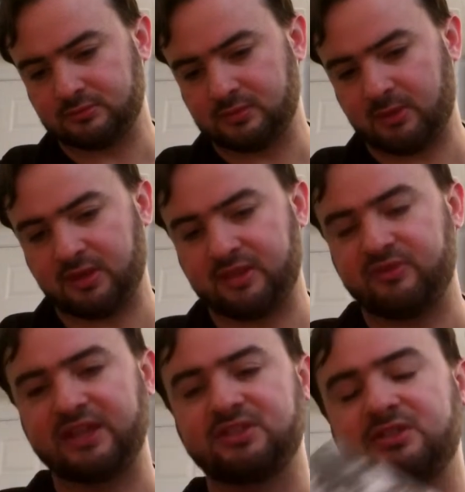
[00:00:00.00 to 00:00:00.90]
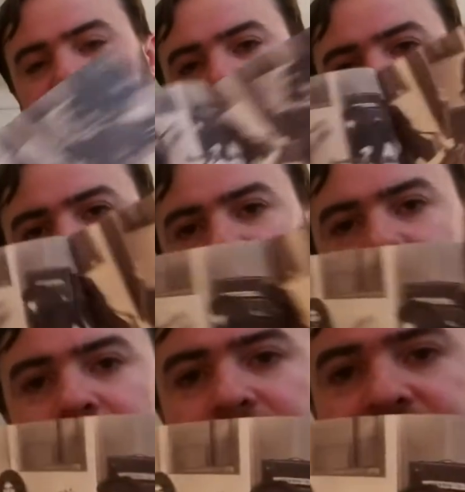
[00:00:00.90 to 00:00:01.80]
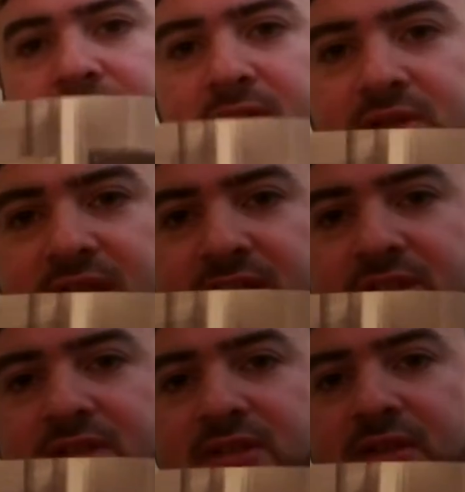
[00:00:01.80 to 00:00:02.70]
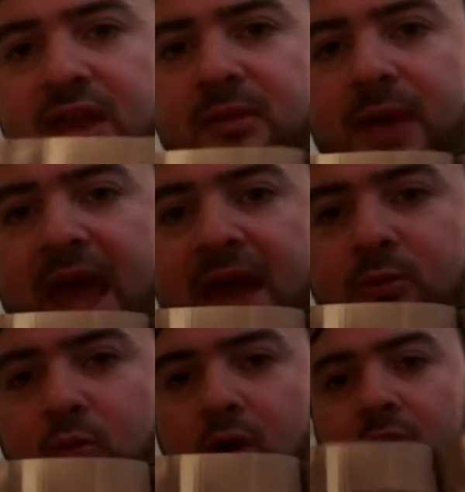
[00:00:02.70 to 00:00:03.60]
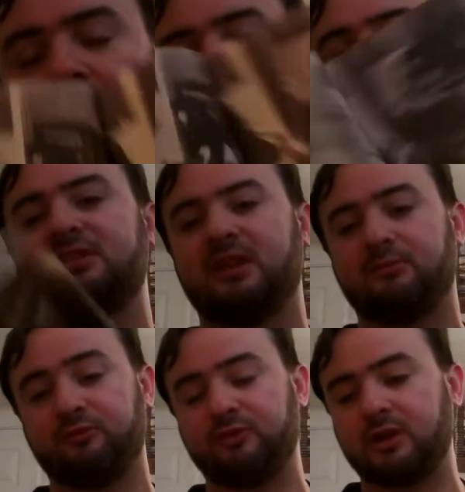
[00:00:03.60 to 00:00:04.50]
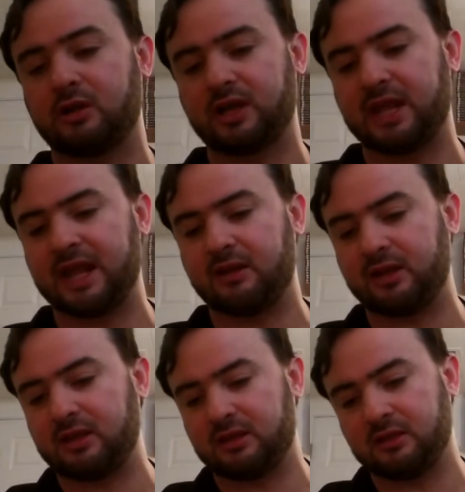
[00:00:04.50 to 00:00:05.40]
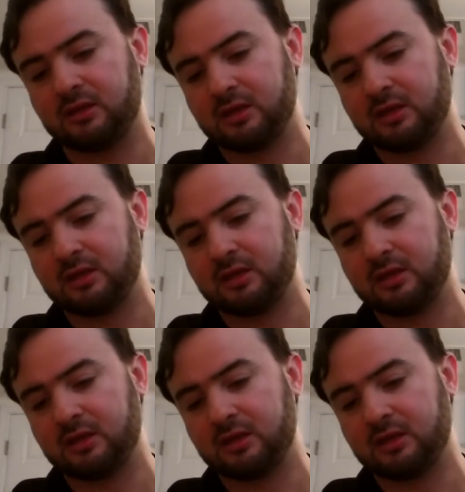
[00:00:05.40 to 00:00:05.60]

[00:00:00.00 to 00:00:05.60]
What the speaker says: I mean, that picture is awesome because that's them at work. That's them figuring out, hey,